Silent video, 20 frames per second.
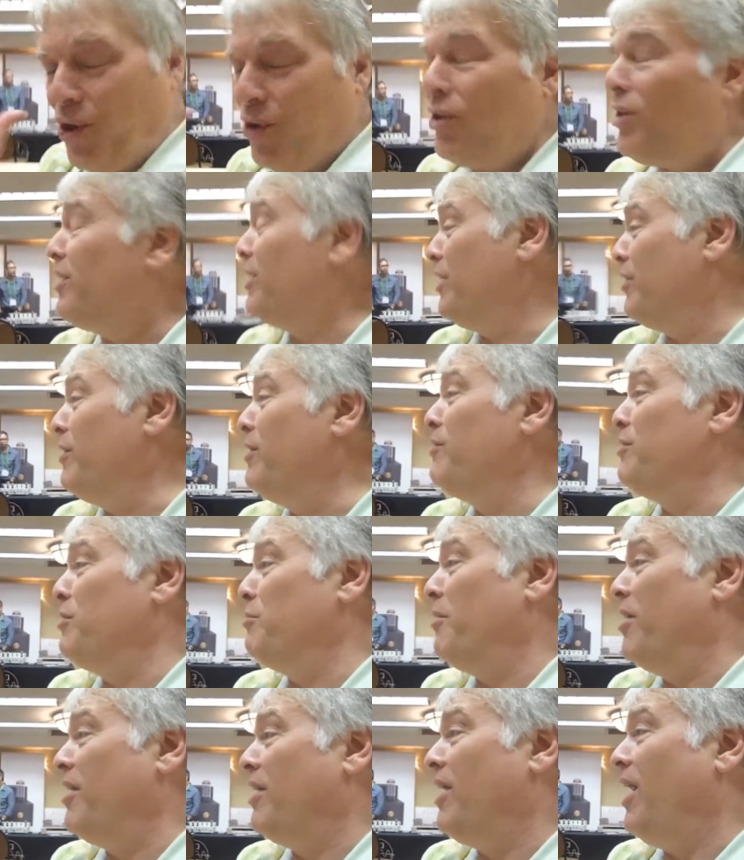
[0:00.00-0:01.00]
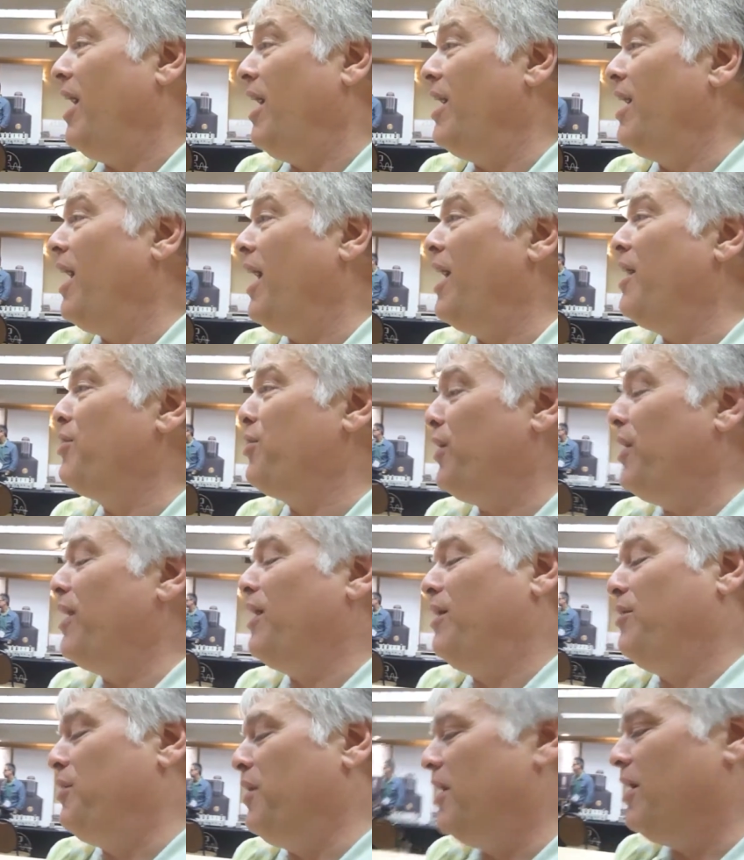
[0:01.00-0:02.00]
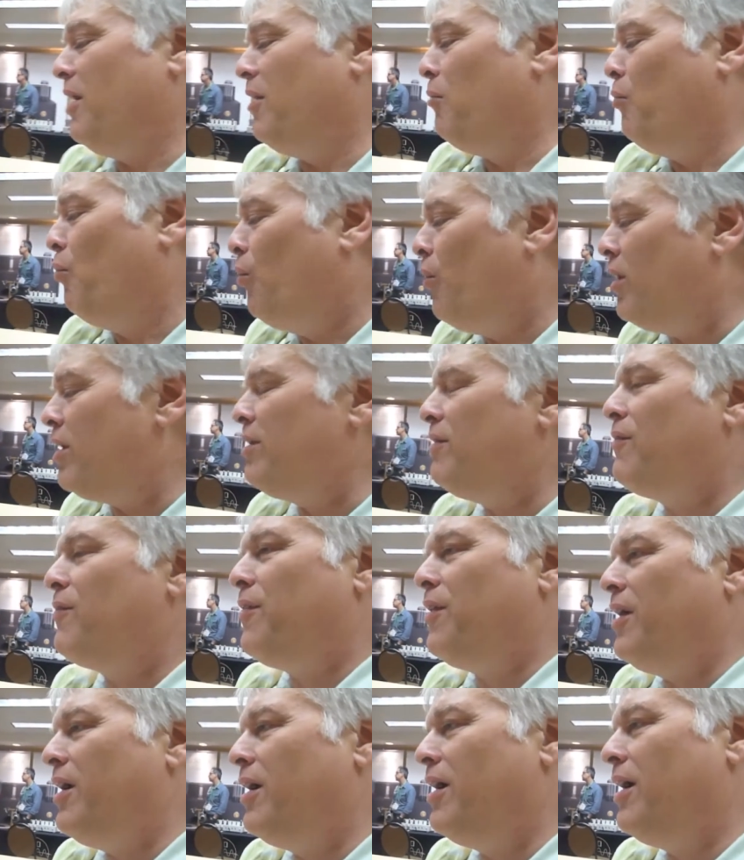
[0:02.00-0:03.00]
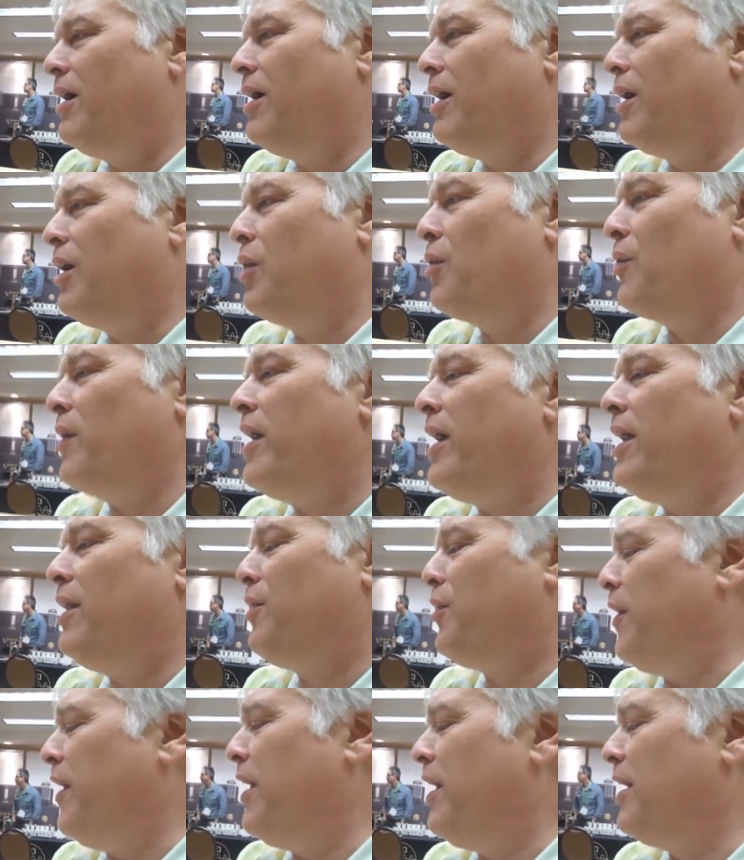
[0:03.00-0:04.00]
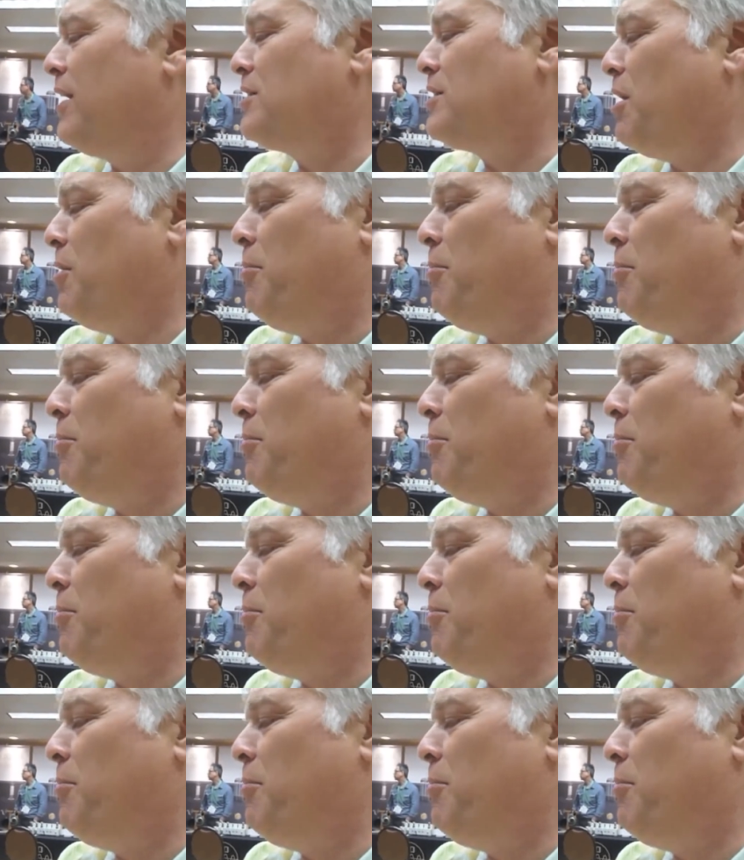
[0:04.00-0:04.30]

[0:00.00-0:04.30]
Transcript: totally agree with you, Mike. I think that one of the great things